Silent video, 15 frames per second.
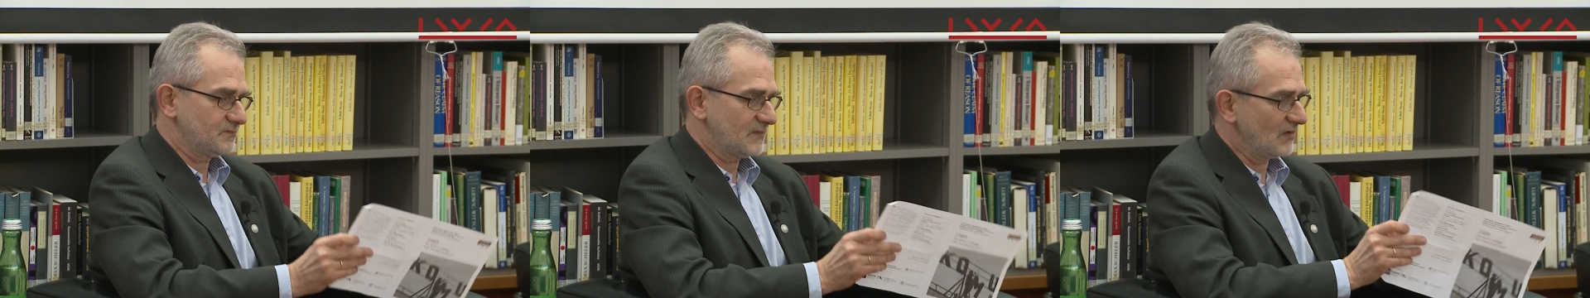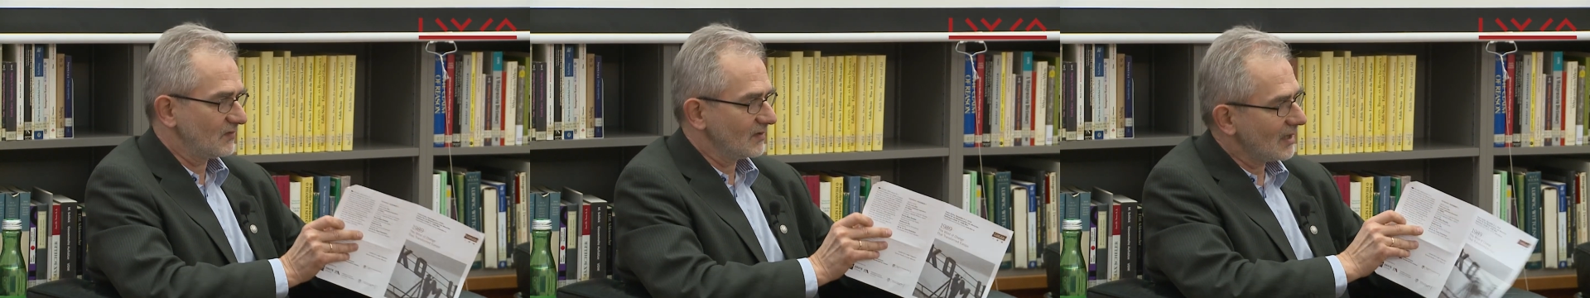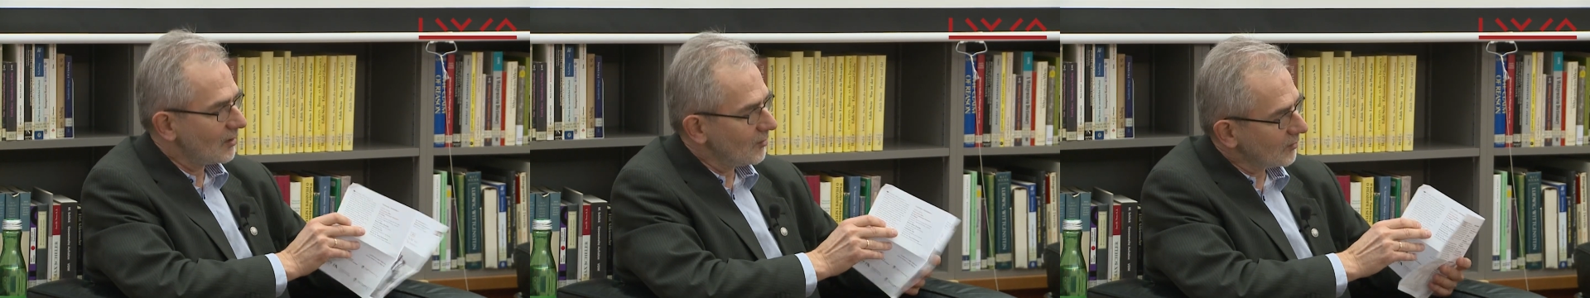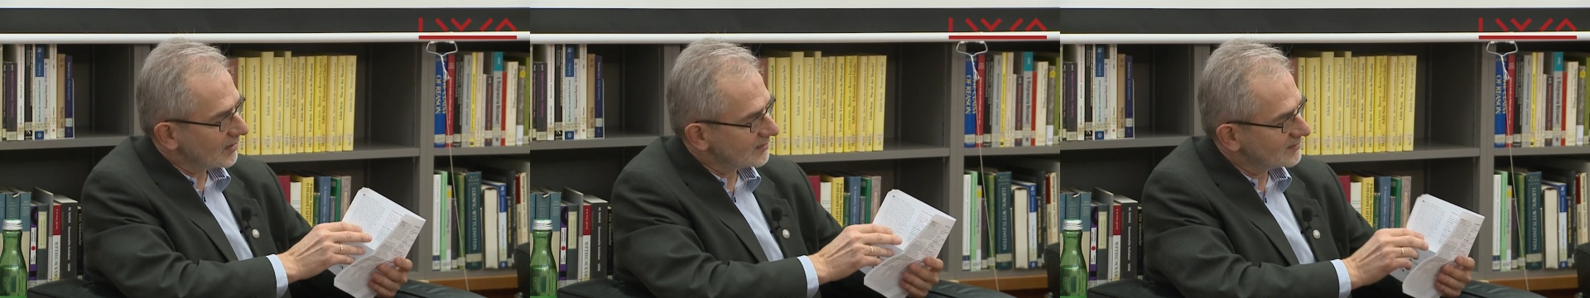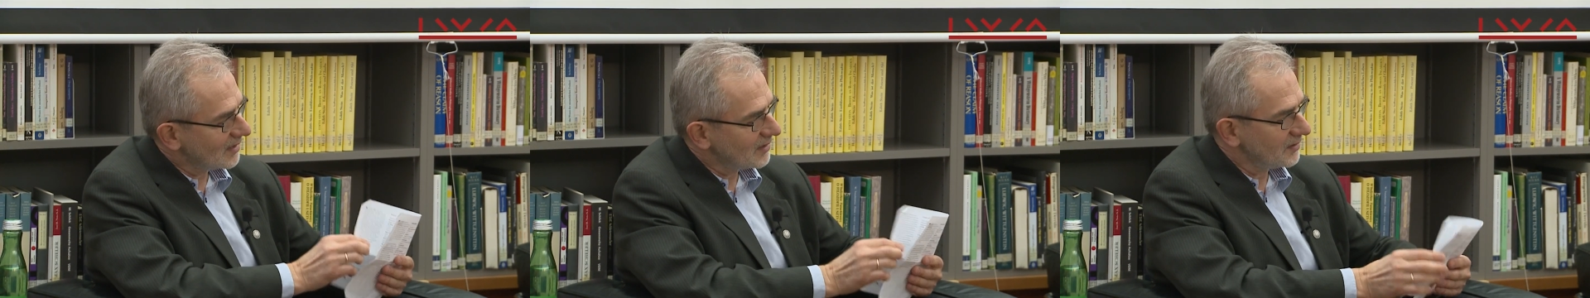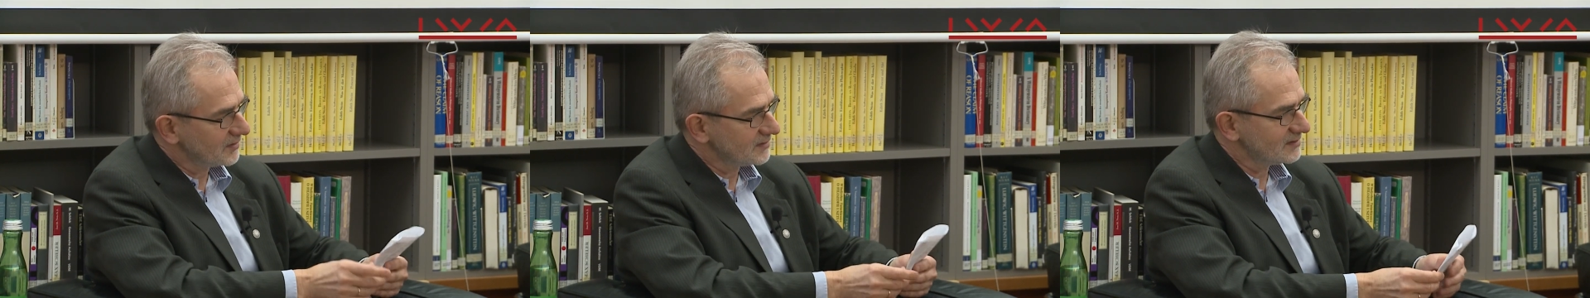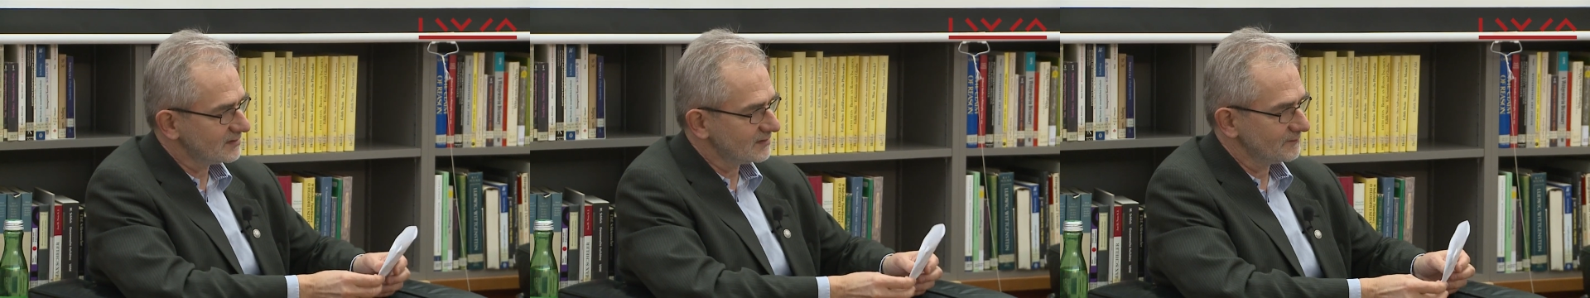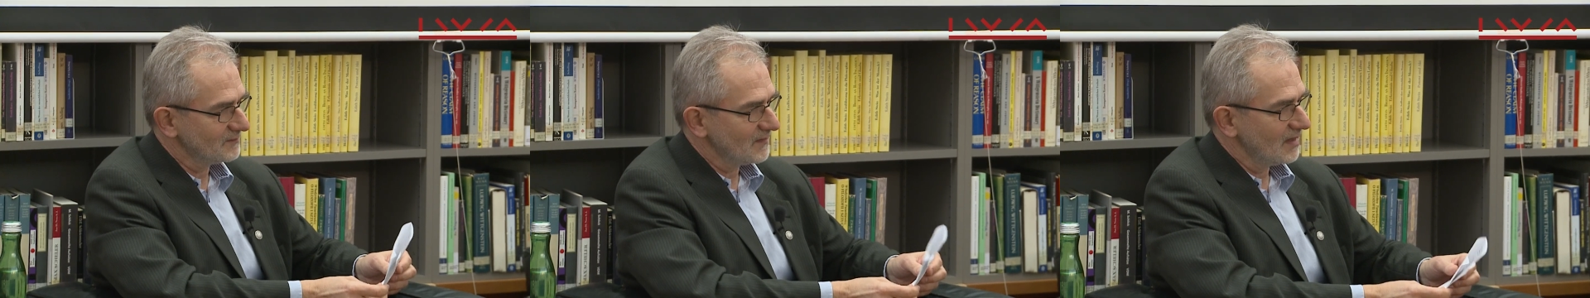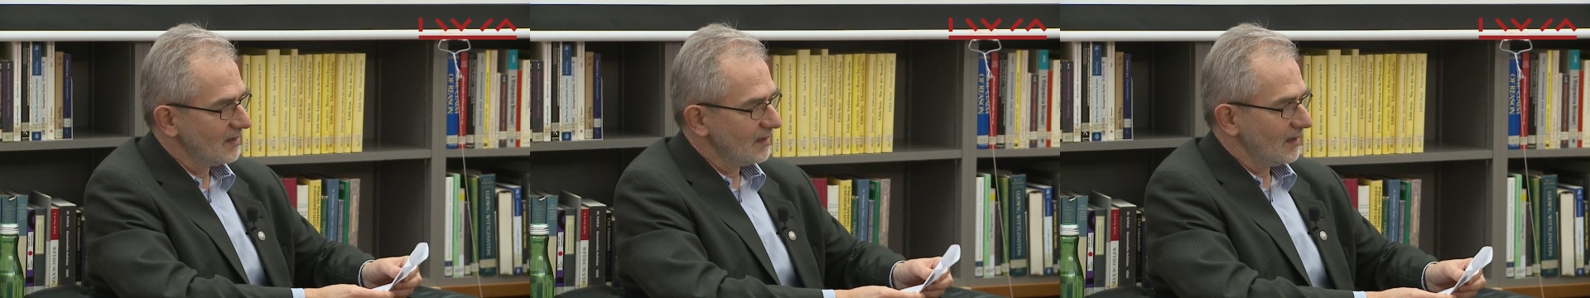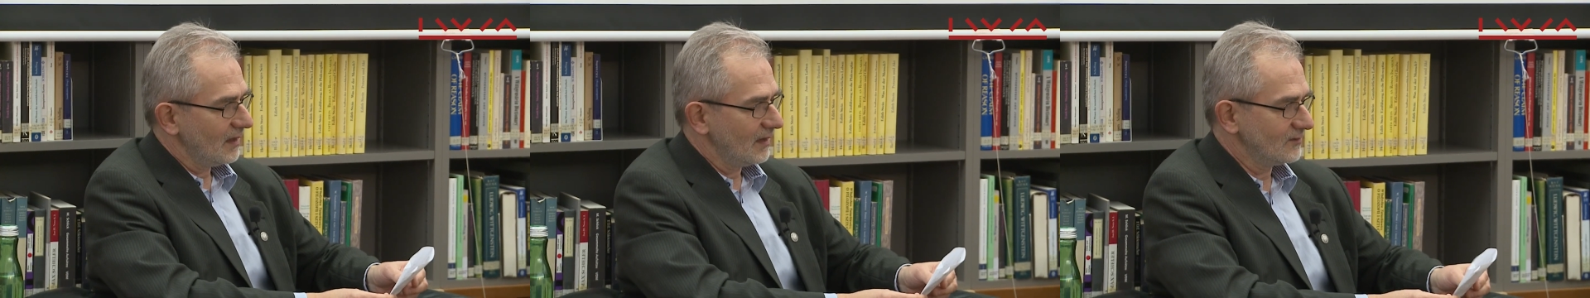having a look at the list
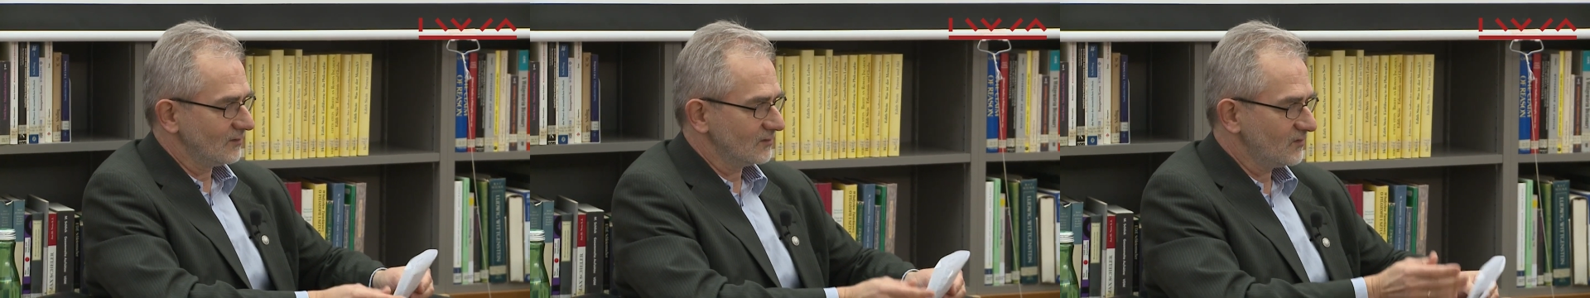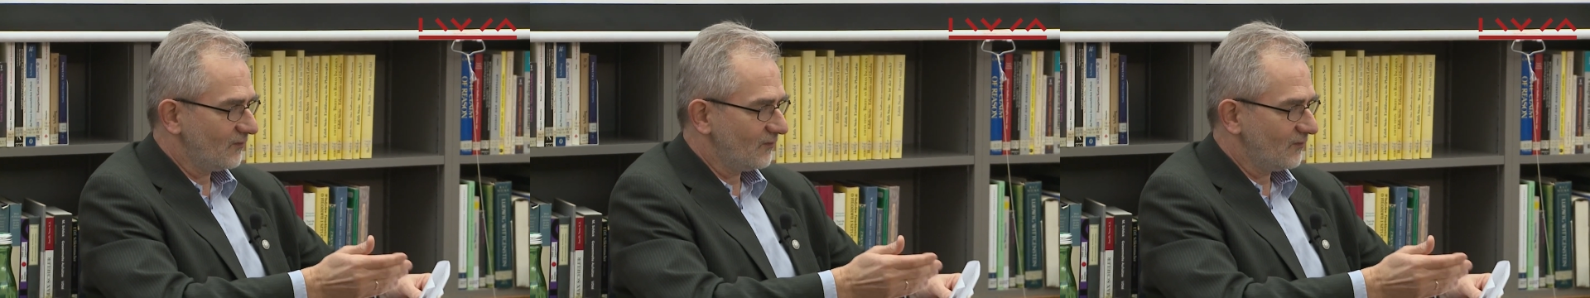and not